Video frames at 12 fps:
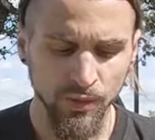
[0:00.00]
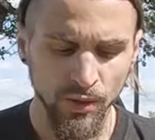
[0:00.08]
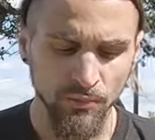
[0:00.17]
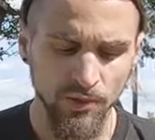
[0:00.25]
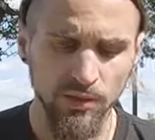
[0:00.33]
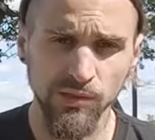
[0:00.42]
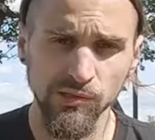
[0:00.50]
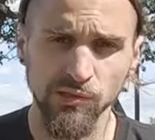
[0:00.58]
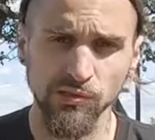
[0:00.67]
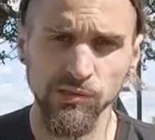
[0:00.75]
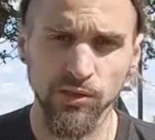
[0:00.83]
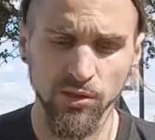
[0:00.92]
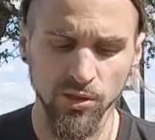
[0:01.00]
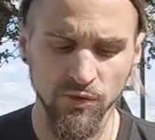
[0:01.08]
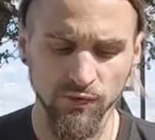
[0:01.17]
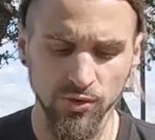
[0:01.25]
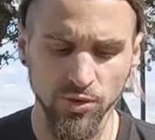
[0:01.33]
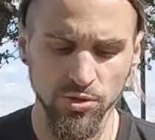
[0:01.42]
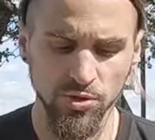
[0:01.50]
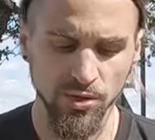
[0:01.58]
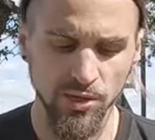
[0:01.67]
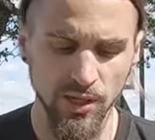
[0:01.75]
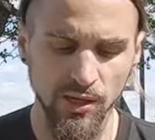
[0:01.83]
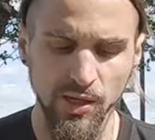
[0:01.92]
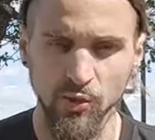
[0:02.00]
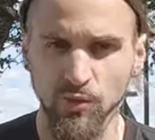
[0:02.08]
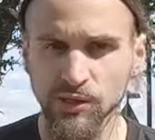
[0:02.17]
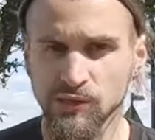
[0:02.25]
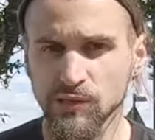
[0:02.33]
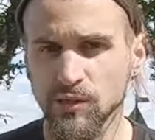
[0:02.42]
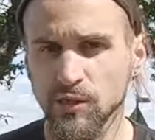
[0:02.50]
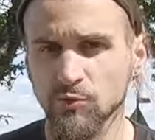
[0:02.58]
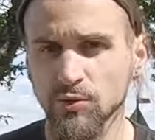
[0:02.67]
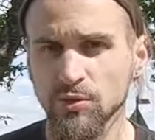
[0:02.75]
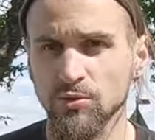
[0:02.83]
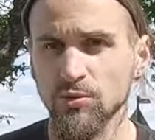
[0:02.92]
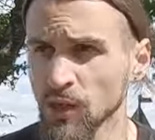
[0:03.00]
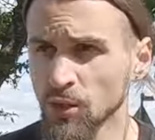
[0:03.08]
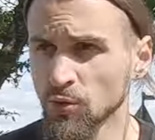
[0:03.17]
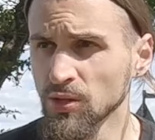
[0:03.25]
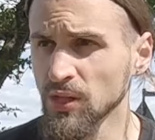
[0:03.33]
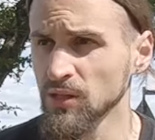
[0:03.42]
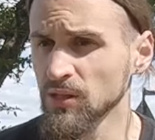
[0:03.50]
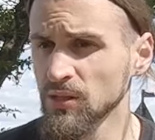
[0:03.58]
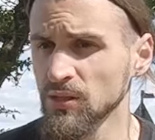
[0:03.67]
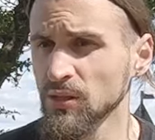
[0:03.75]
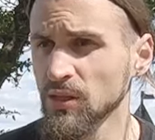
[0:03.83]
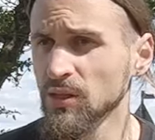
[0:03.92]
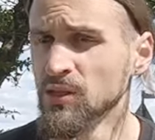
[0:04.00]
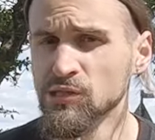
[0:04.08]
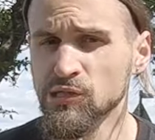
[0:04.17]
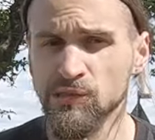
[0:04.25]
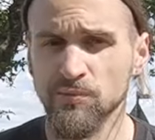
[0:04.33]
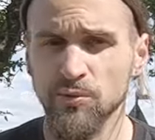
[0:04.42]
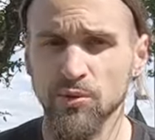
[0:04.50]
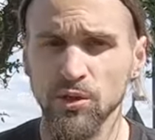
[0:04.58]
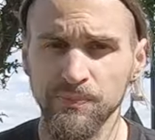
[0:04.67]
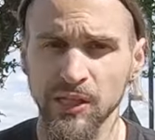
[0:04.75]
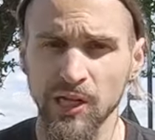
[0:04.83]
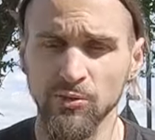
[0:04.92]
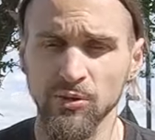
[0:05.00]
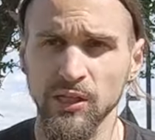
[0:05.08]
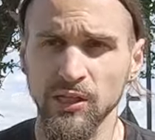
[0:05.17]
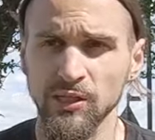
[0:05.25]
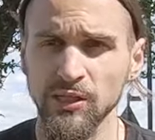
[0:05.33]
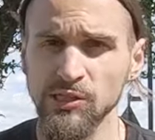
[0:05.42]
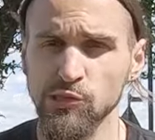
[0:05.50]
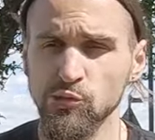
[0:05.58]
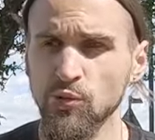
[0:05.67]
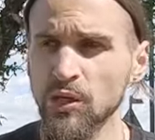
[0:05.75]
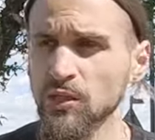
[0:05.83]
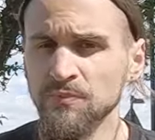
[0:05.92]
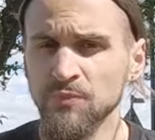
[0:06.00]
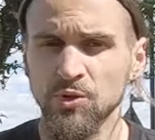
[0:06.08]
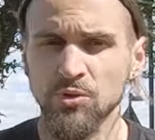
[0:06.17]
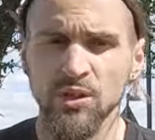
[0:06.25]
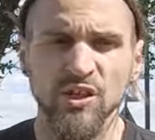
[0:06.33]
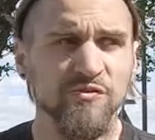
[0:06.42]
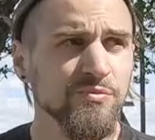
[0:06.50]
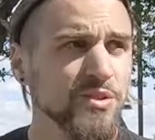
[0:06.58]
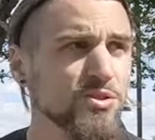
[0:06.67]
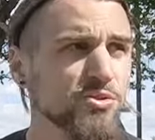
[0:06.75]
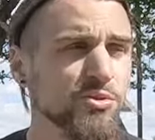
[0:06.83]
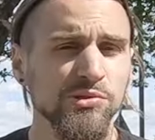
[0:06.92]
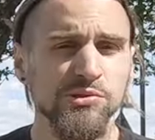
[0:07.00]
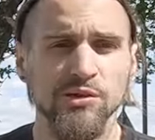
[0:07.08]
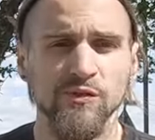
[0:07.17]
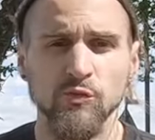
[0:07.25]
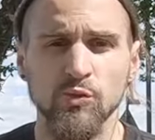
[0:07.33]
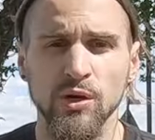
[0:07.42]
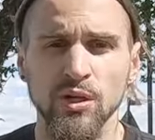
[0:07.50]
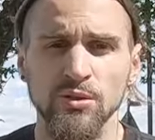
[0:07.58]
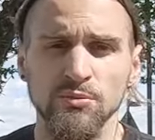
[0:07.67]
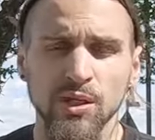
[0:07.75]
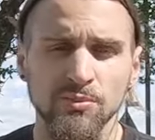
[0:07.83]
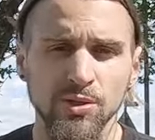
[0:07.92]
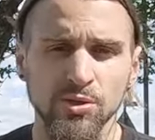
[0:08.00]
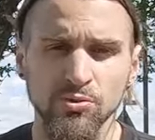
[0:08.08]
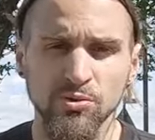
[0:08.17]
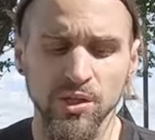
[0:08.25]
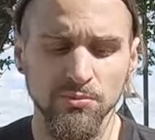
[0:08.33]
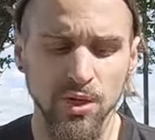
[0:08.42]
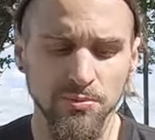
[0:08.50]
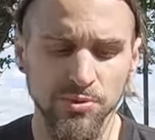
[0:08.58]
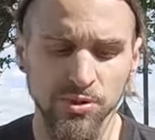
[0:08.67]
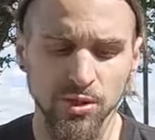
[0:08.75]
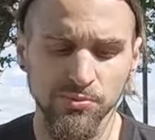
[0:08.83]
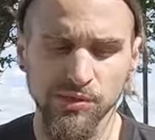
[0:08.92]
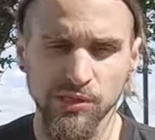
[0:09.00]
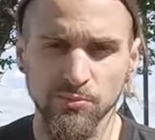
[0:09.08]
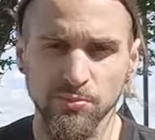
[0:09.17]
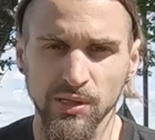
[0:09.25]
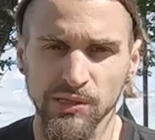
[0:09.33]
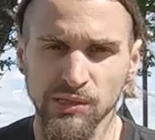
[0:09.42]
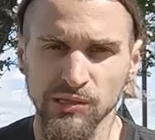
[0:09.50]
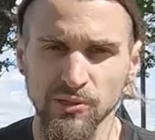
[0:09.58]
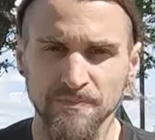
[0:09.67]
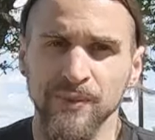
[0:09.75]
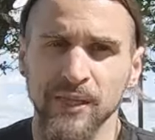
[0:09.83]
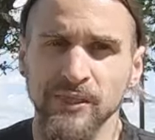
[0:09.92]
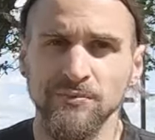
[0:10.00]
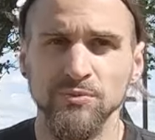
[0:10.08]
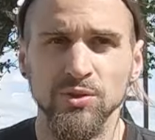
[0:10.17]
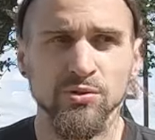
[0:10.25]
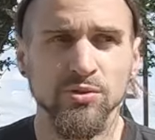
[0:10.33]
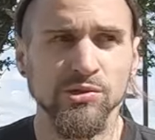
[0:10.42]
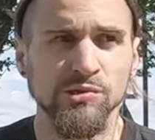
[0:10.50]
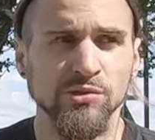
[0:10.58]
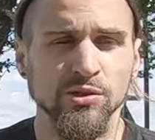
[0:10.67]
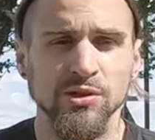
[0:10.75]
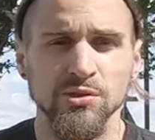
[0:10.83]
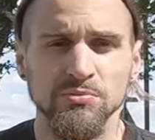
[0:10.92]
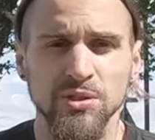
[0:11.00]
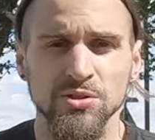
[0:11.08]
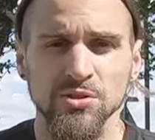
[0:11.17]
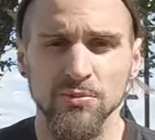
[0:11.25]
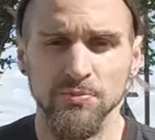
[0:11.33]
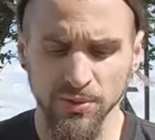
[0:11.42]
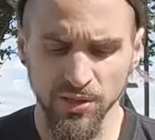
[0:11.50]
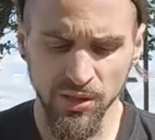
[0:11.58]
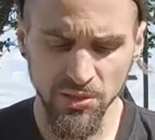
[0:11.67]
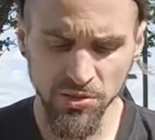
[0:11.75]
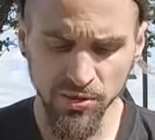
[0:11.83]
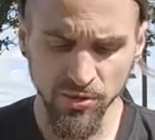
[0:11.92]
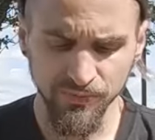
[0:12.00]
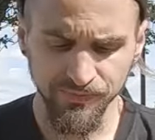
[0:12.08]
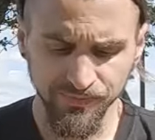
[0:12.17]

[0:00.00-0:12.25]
But there's also a lot of dodgy takeaways, and then when you're located in a small town like this one, you don't have much choice. You have one, maybe two kebab shops at best, and you know, there's not that much competition.